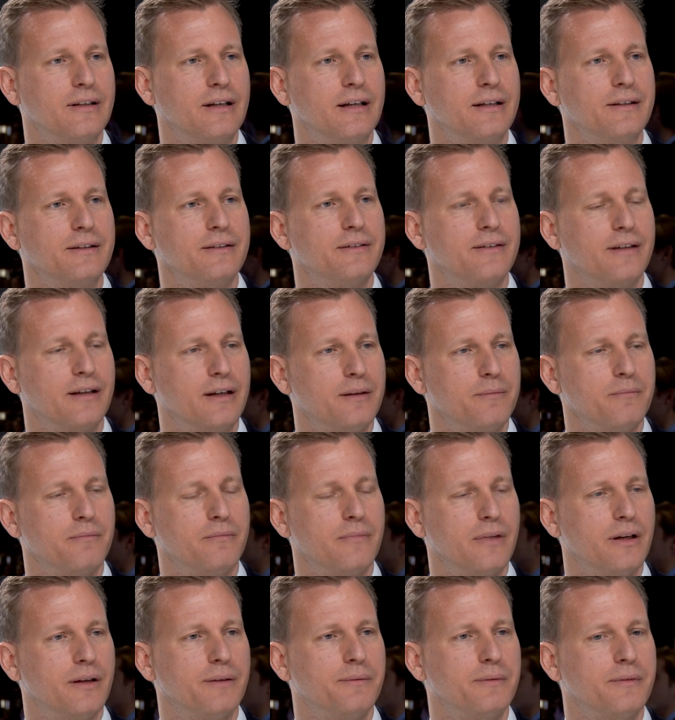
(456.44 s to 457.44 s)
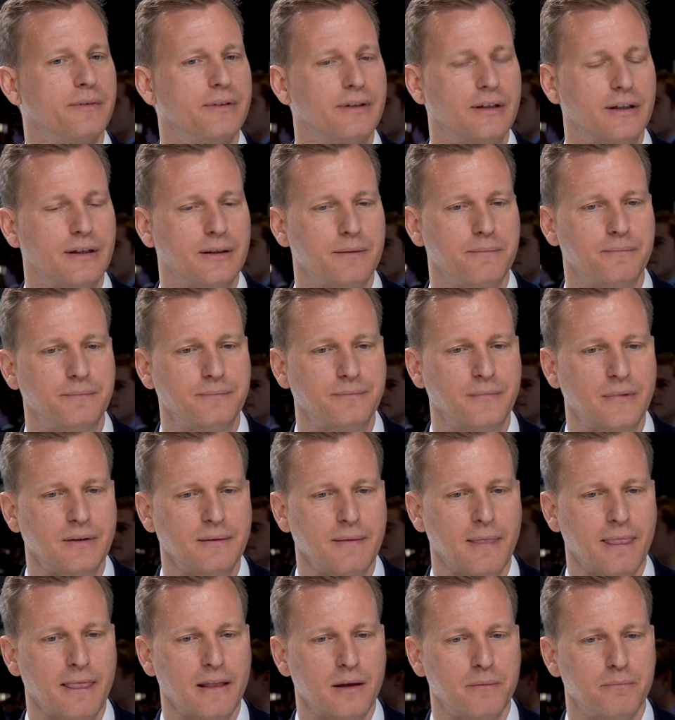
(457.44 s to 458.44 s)
and, um, and um,
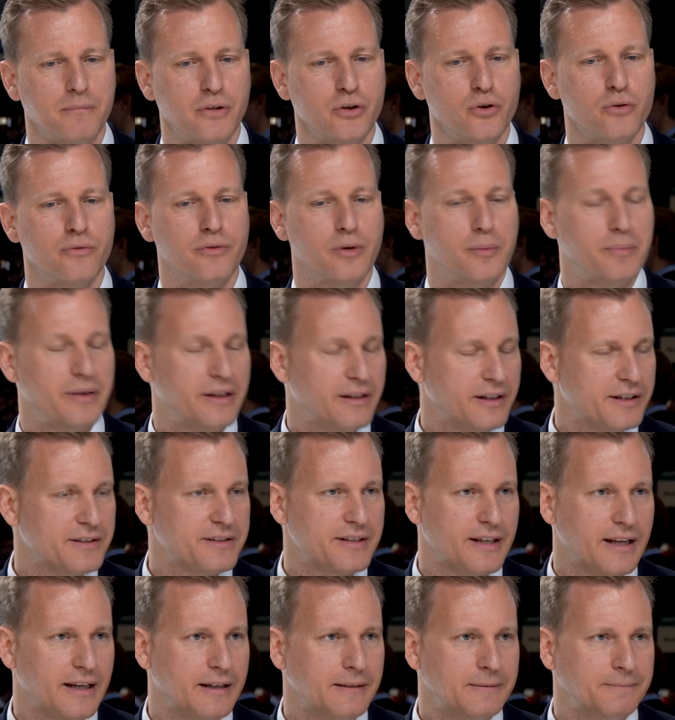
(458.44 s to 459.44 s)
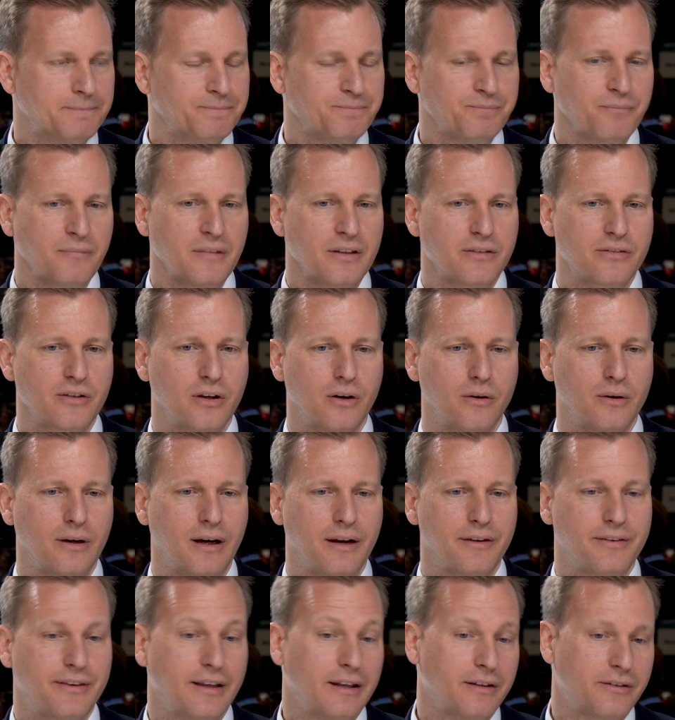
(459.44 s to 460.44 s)
maneuverability. So
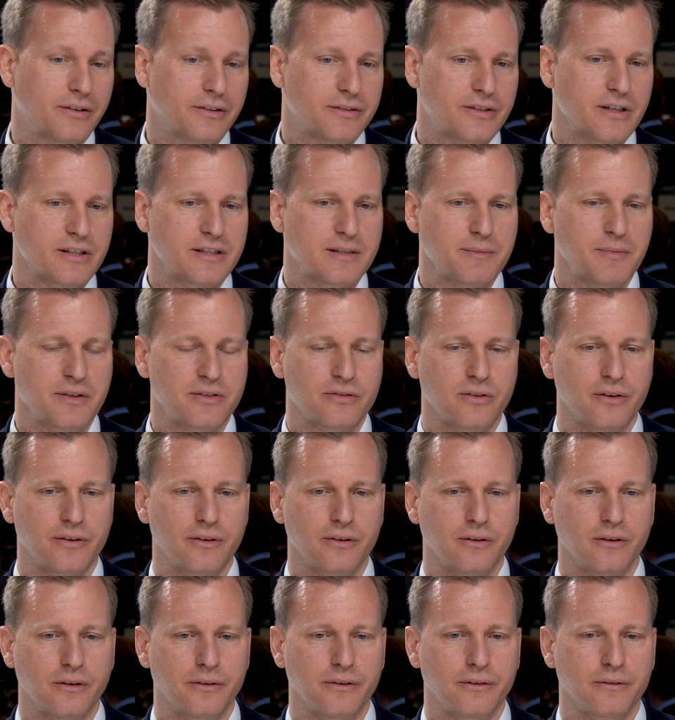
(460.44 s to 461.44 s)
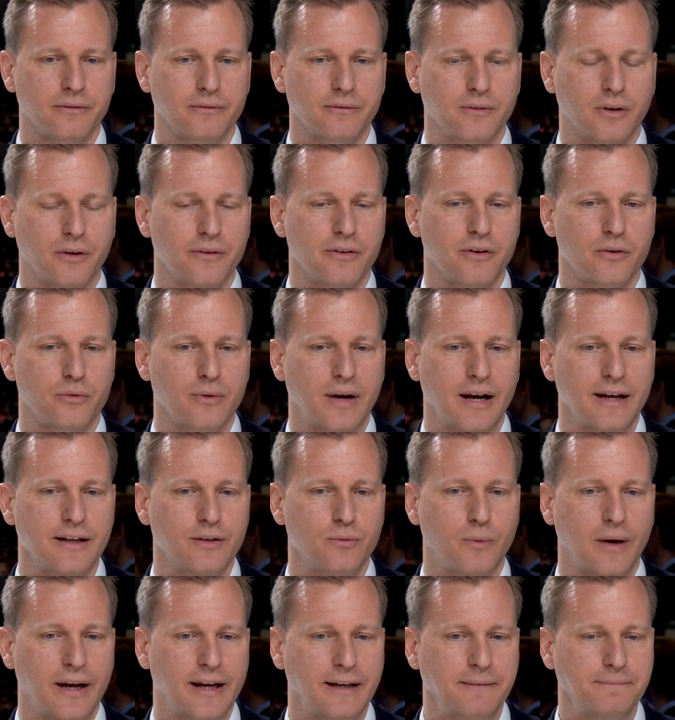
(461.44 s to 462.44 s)
I think the system is on, on, on the right
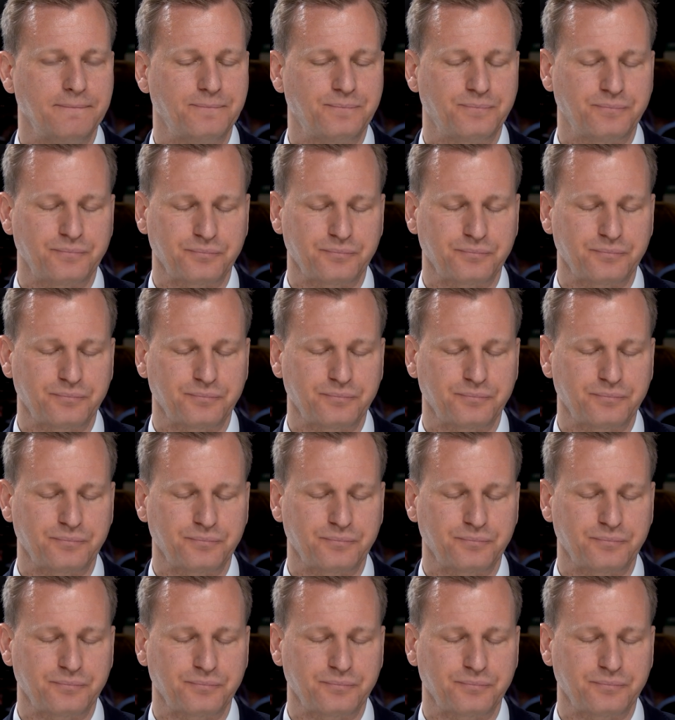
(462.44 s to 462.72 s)
way.